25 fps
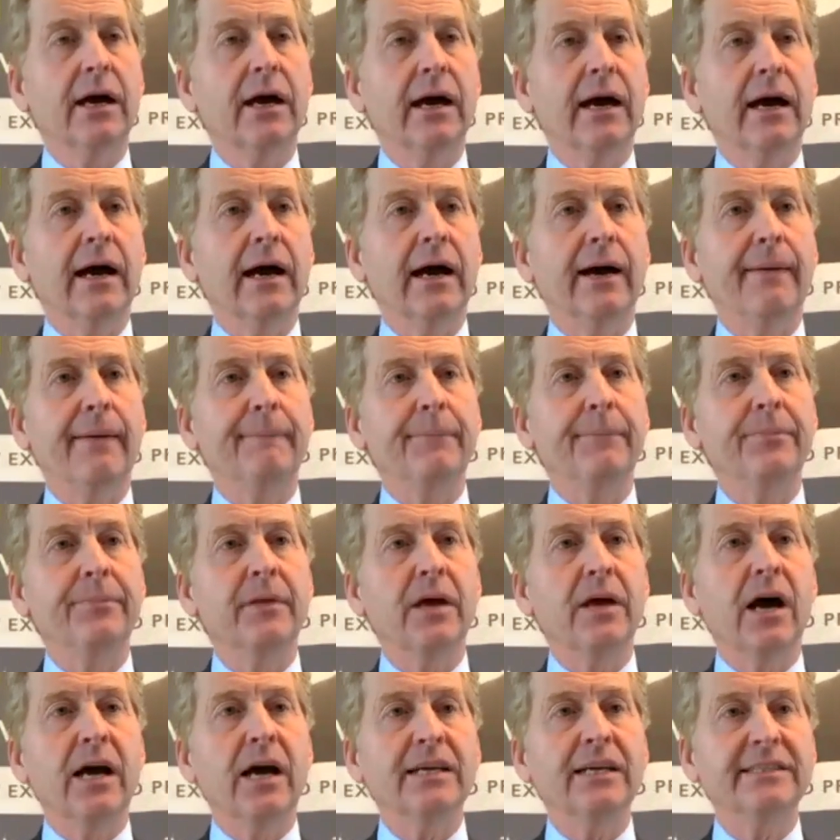
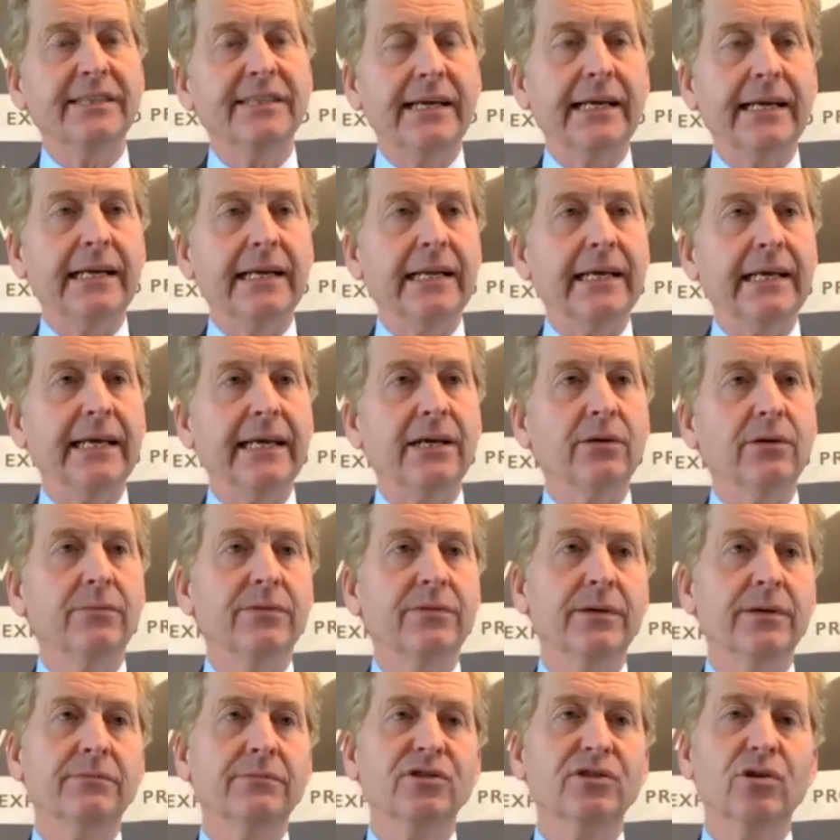Ideally,
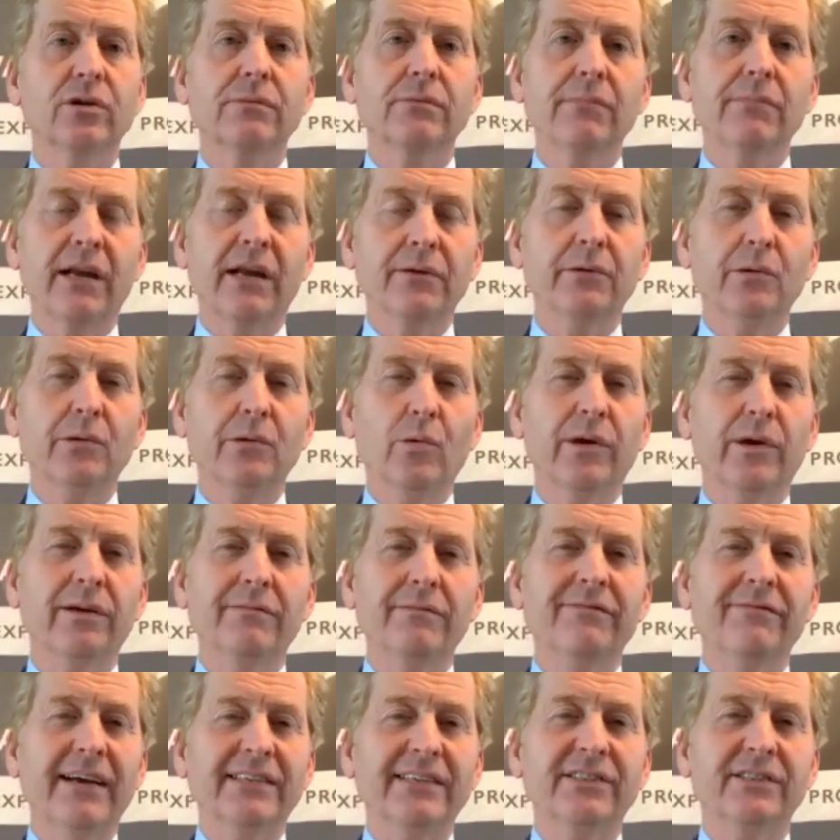the sort of money we want to
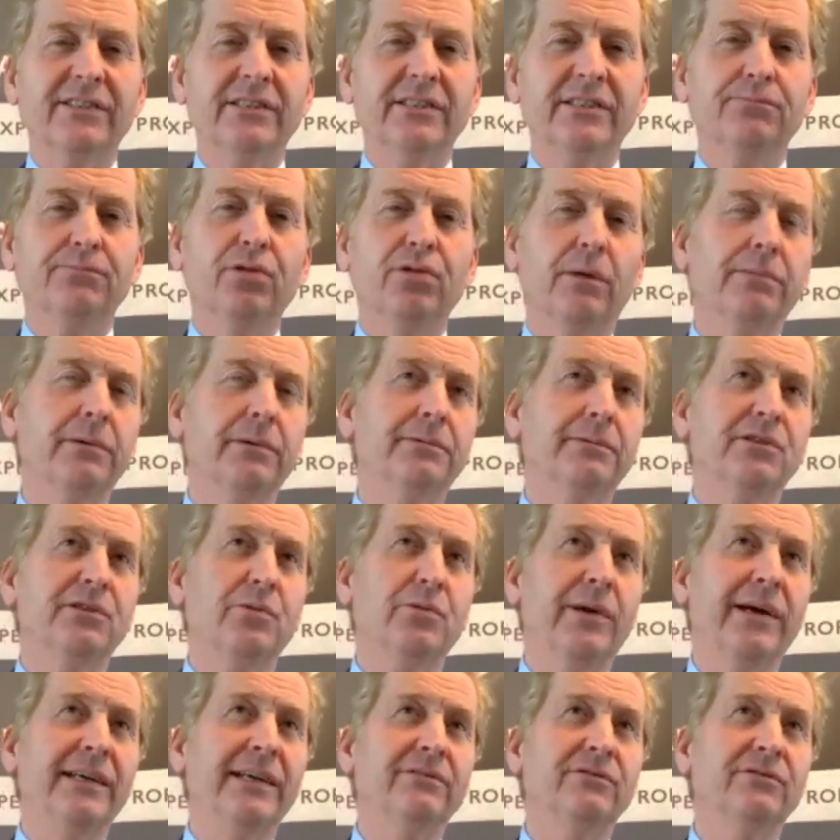invest is probably
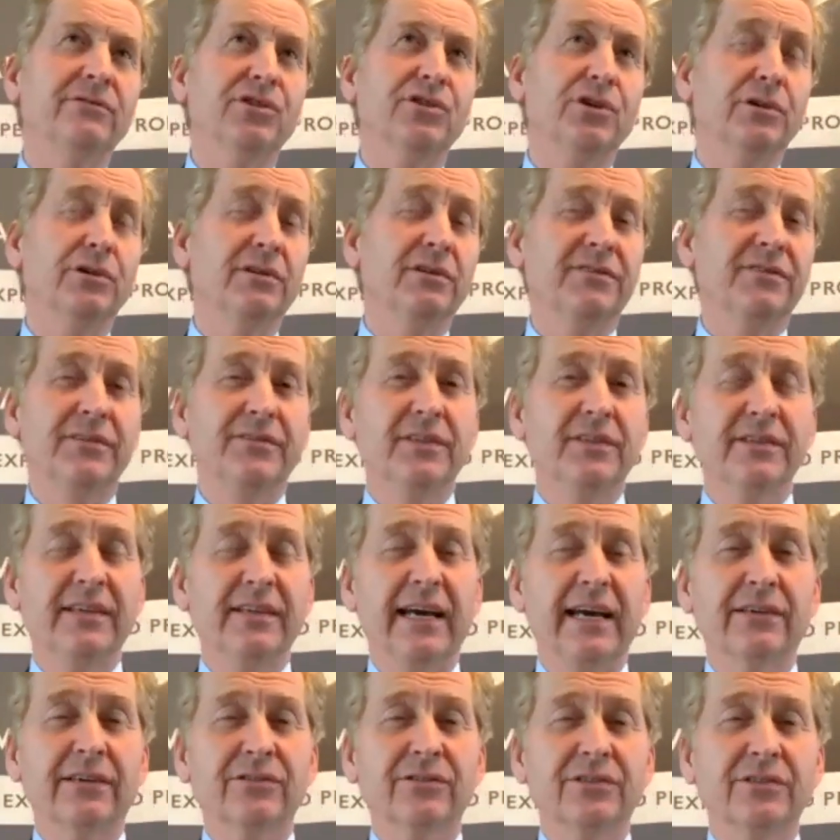between
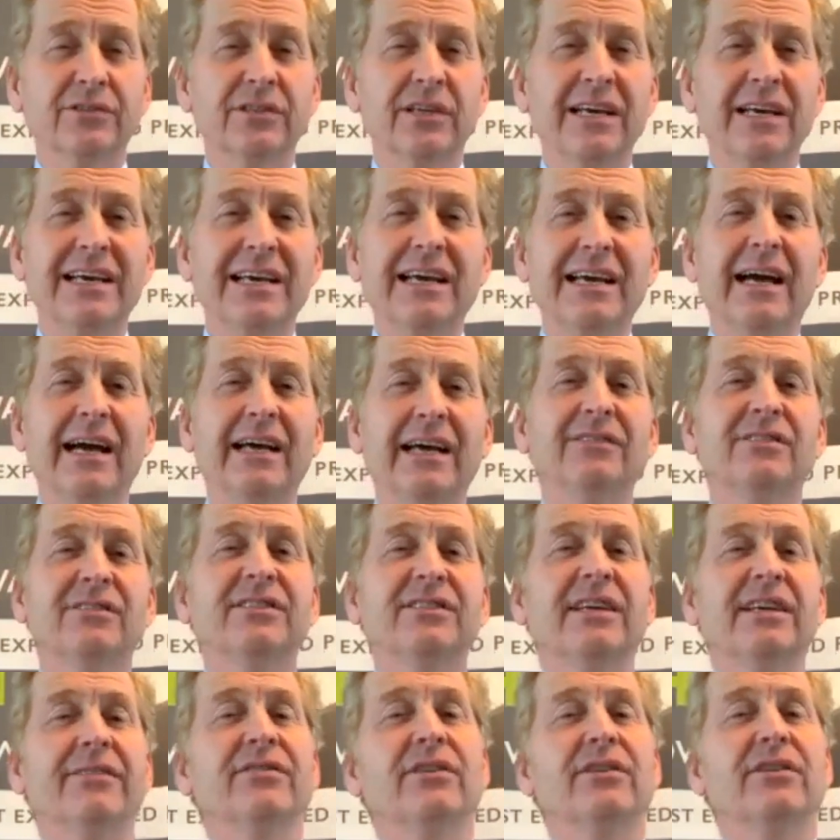250,000 and
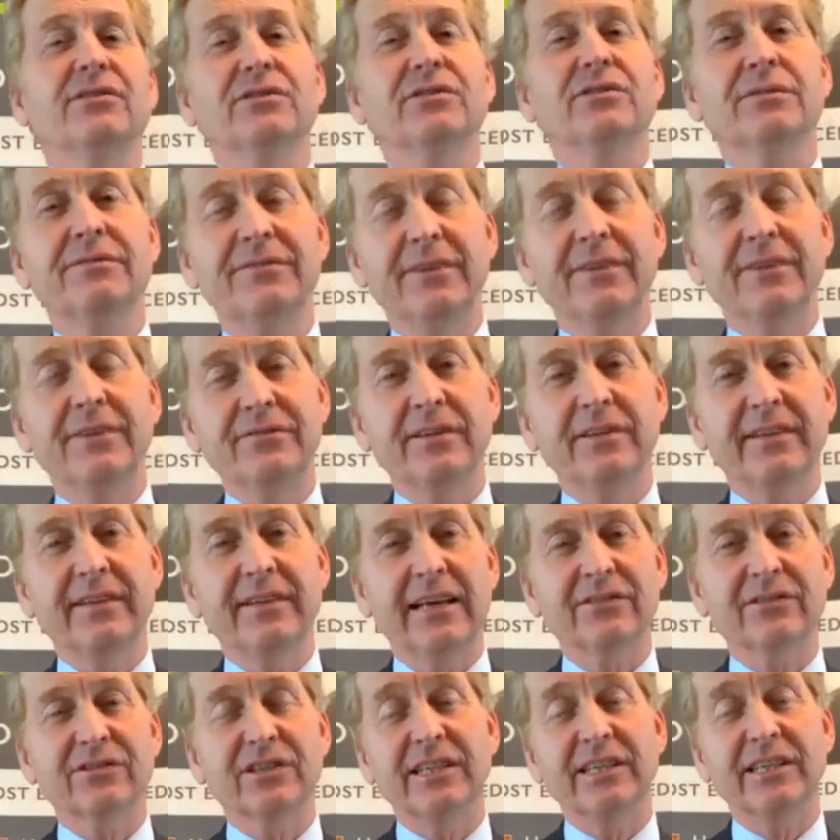
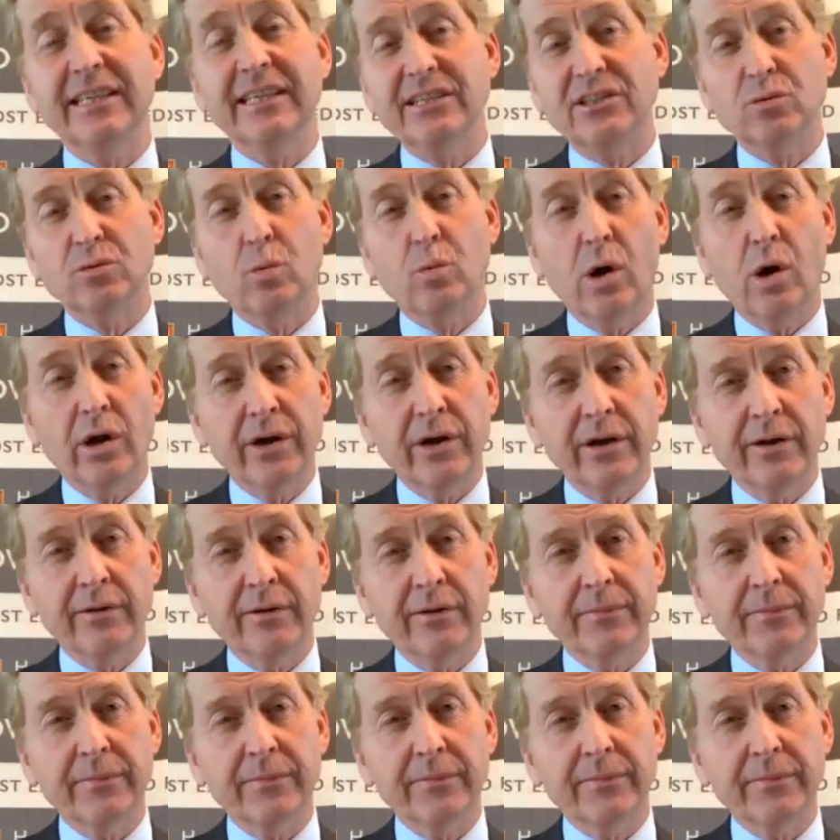750,000 in each one.